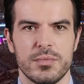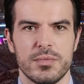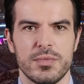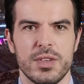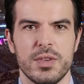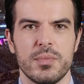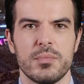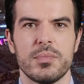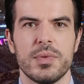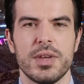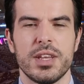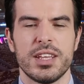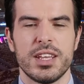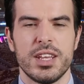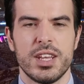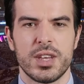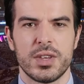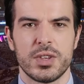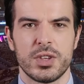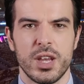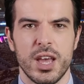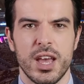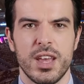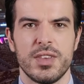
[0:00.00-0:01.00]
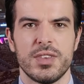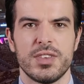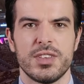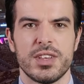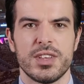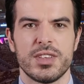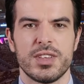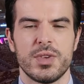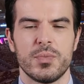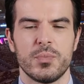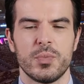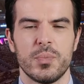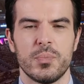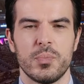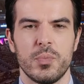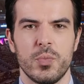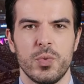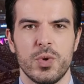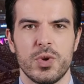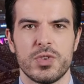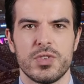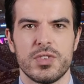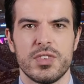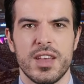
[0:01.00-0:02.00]
The media constantly
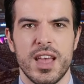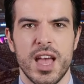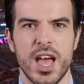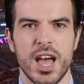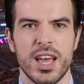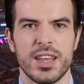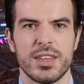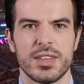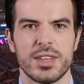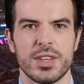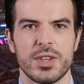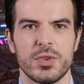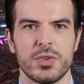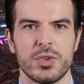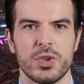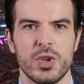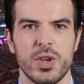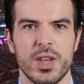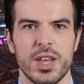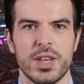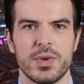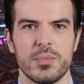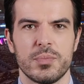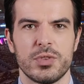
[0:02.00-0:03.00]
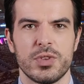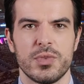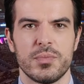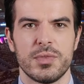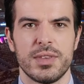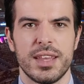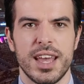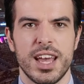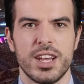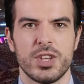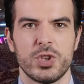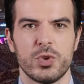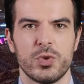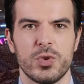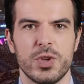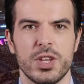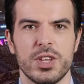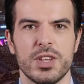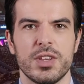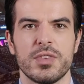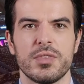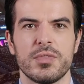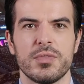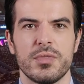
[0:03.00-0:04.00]
reports on new claims of match
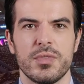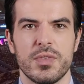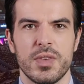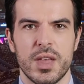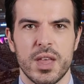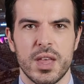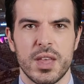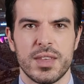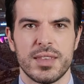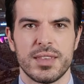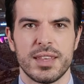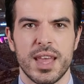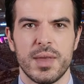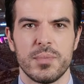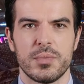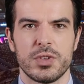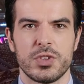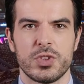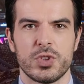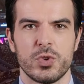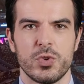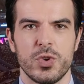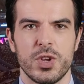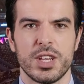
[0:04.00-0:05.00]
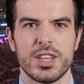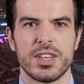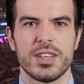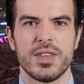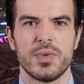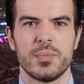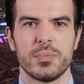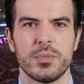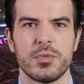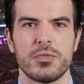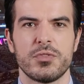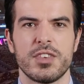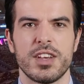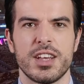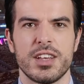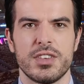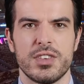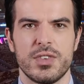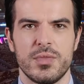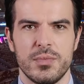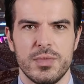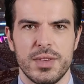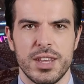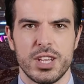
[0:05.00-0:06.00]
rigging, demonstrating the
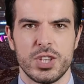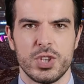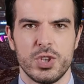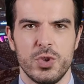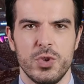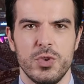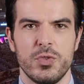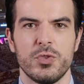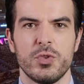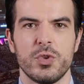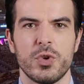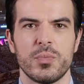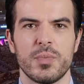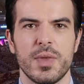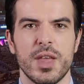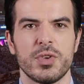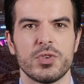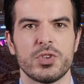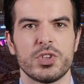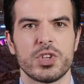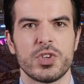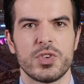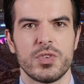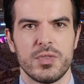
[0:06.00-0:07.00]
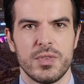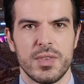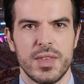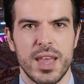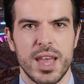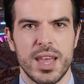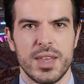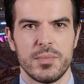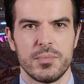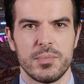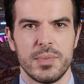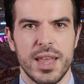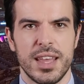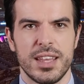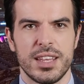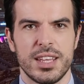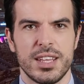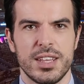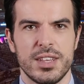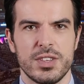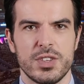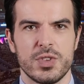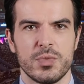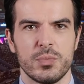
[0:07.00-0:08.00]
pervasive nature of corruption and
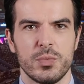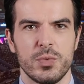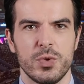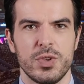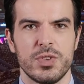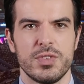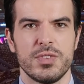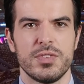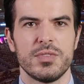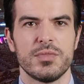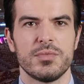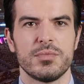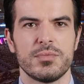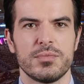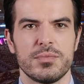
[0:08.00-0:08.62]
betting in sports.